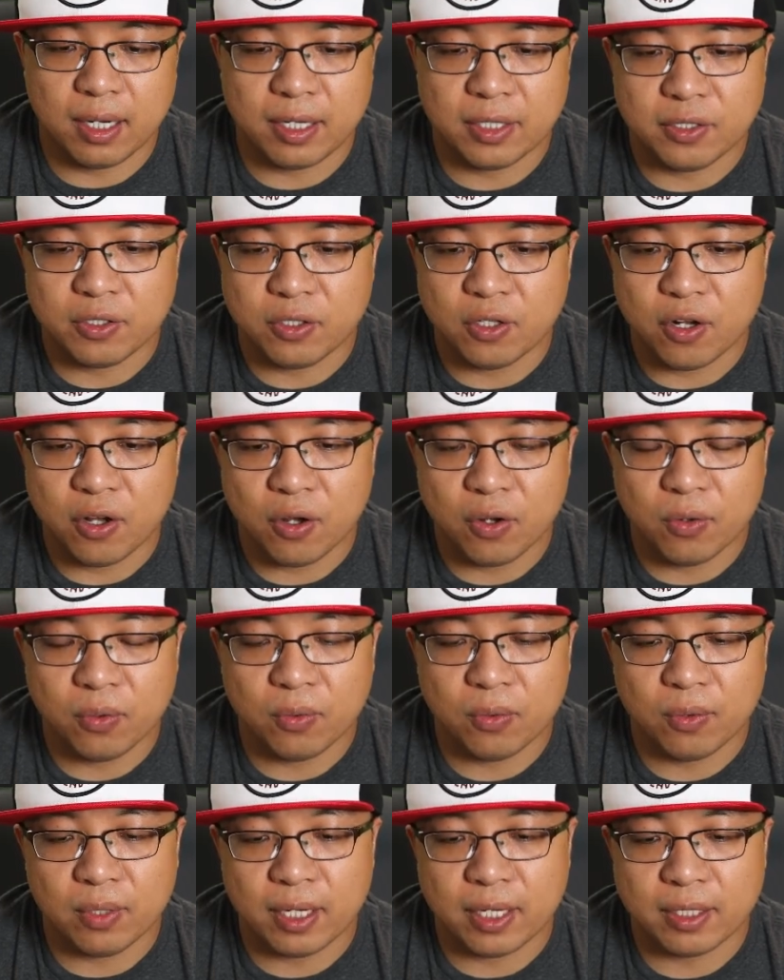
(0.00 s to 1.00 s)

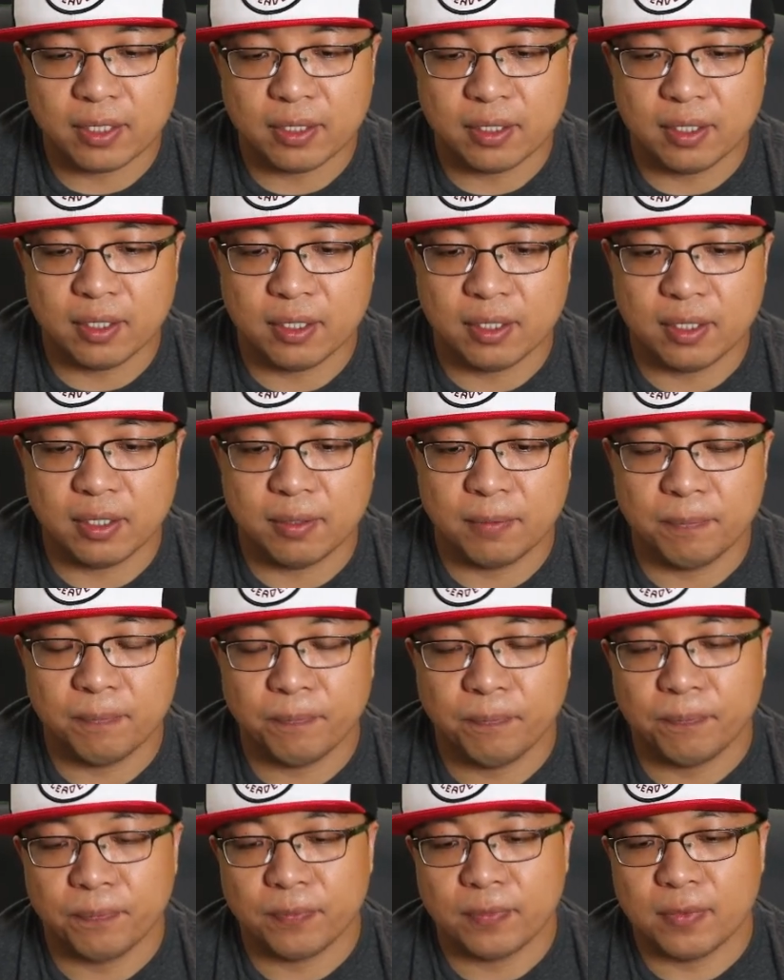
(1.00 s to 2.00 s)
know like
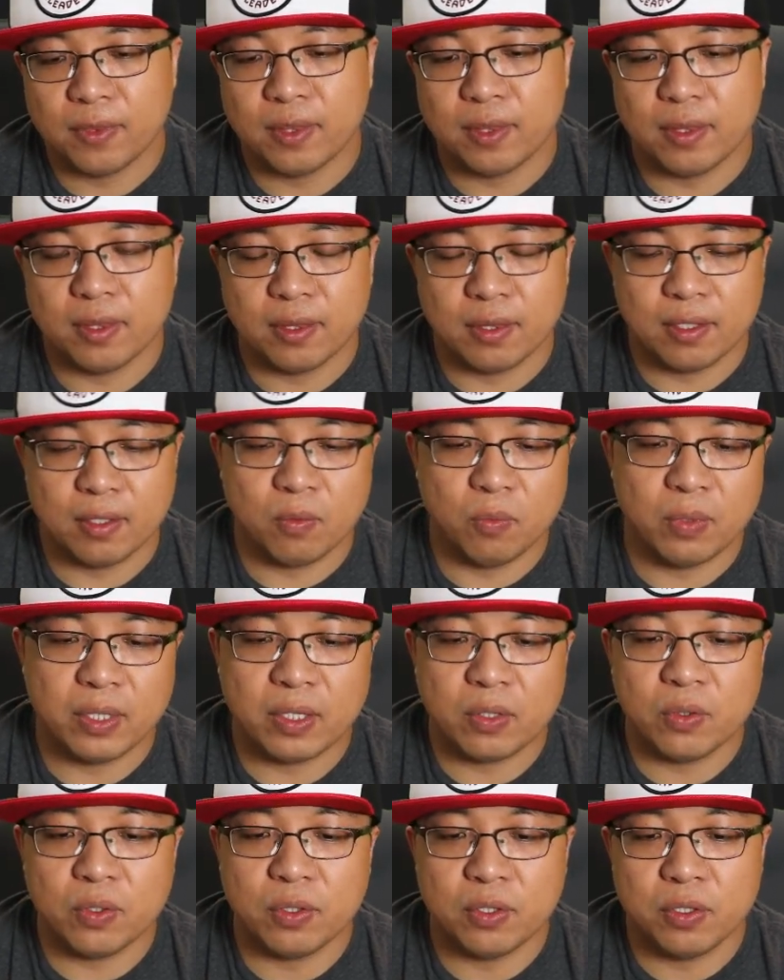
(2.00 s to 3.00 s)
we
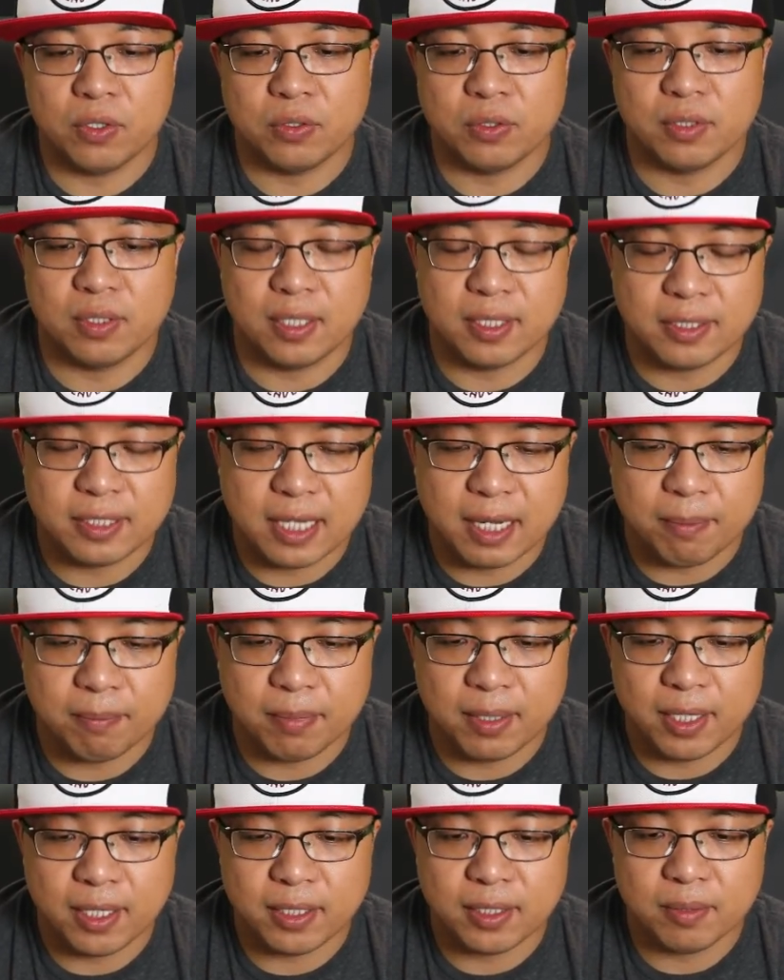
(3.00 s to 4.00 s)
could use the
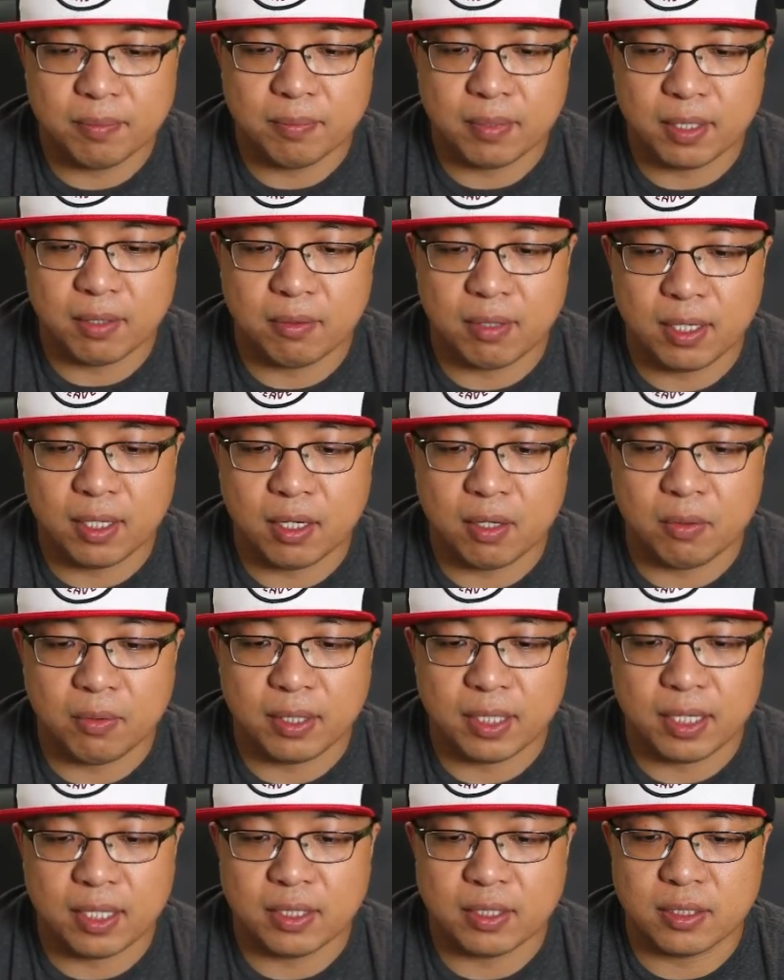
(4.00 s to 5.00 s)
template, but right now we
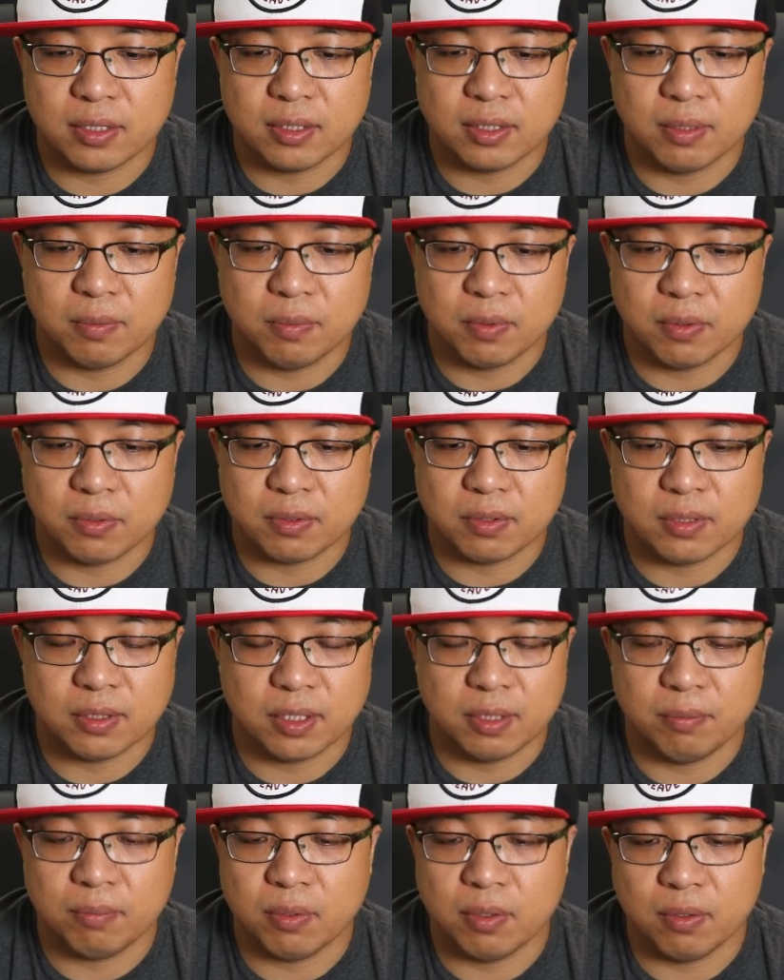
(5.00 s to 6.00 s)
can just put
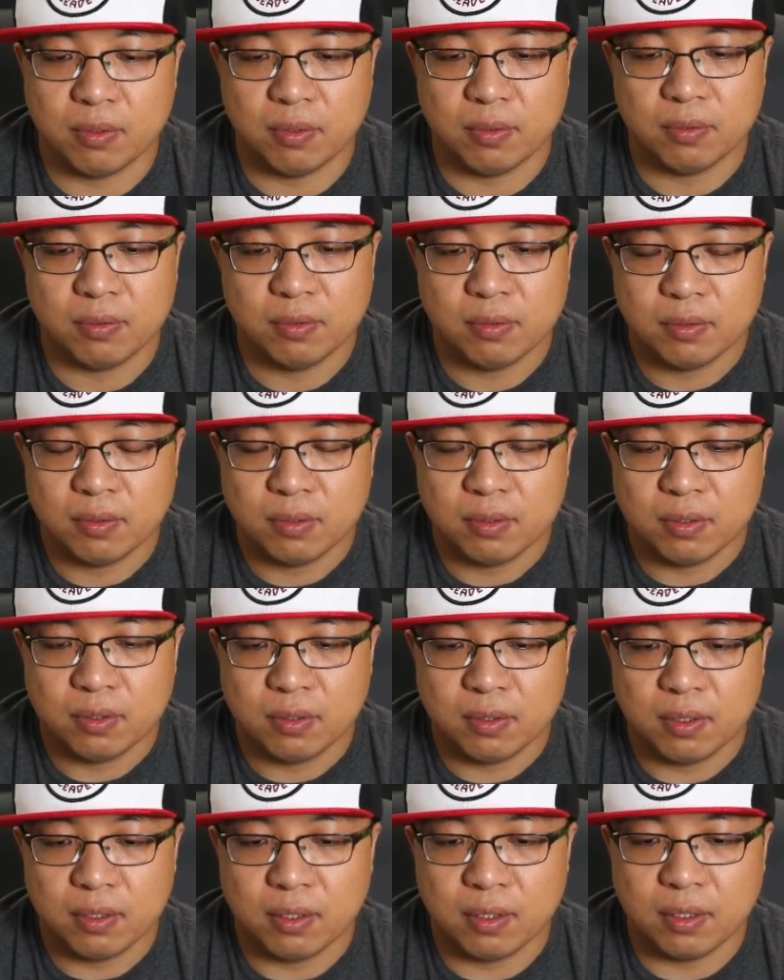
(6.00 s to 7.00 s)
simple
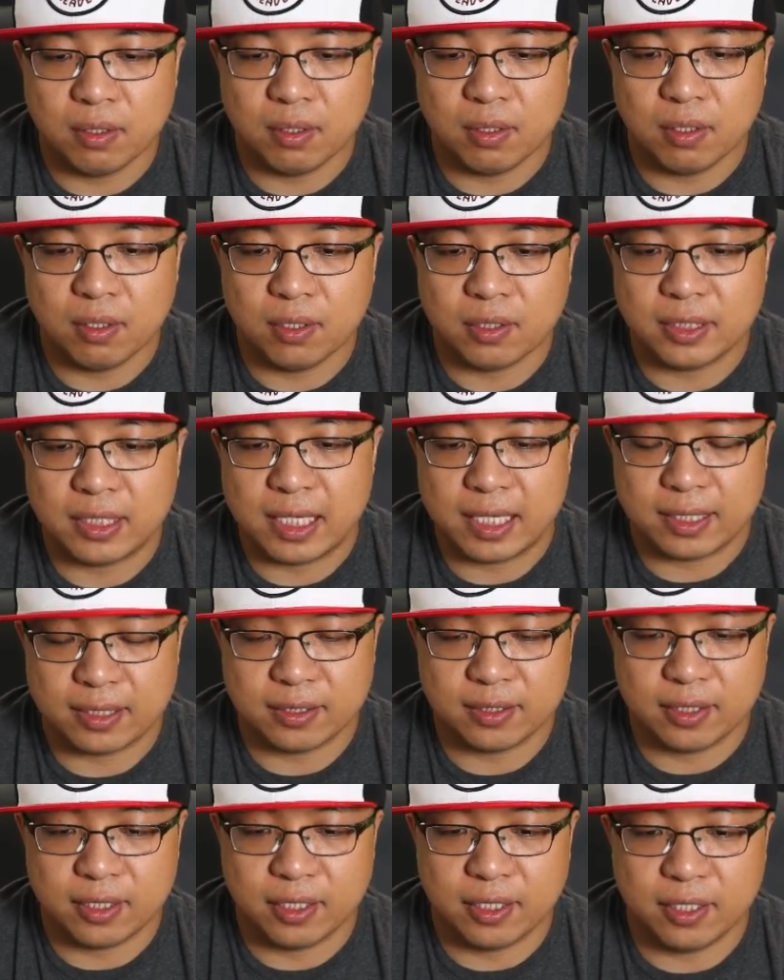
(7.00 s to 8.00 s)
a
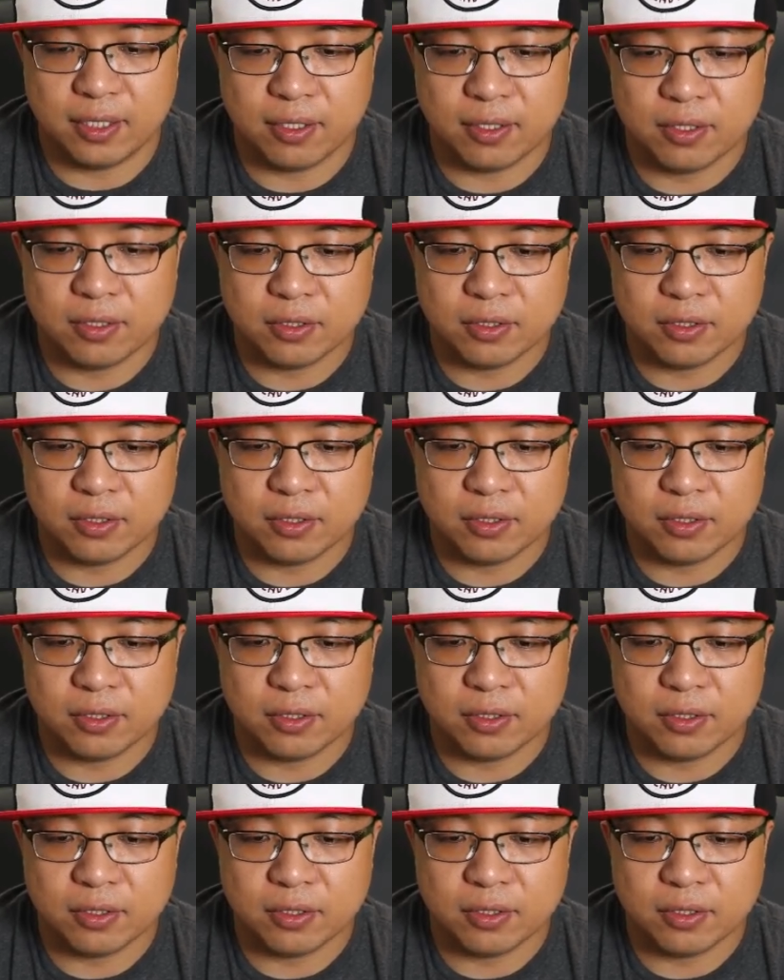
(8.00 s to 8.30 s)
text here.